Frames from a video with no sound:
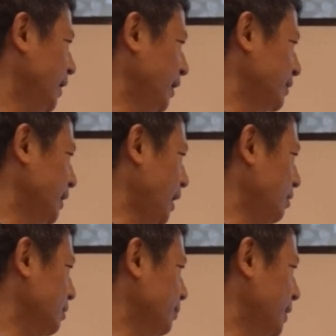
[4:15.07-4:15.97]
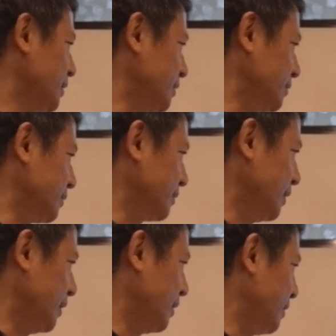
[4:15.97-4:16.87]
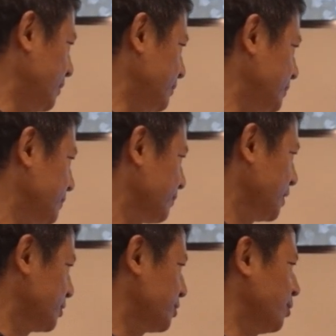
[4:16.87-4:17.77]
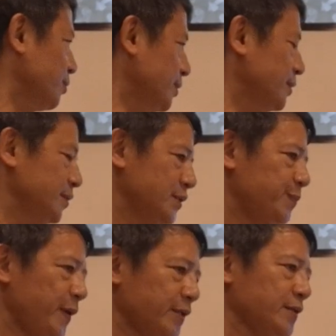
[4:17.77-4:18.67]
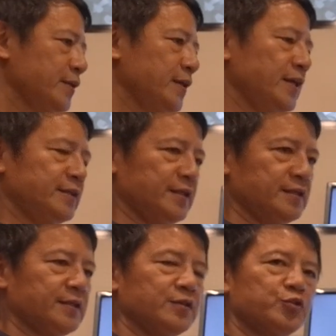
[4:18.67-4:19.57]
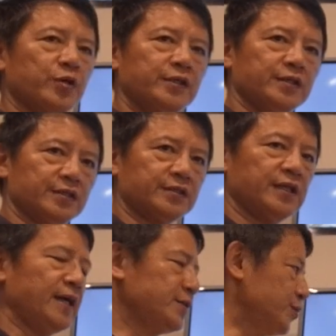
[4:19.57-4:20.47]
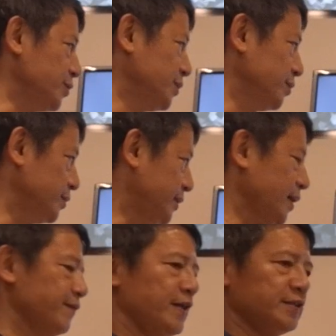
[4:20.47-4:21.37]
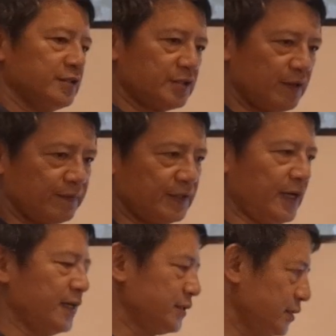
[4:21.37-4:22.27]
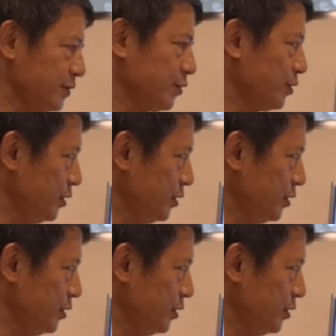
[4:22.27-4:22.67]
And out of money, so the speculators and traders like to take advantage of the S is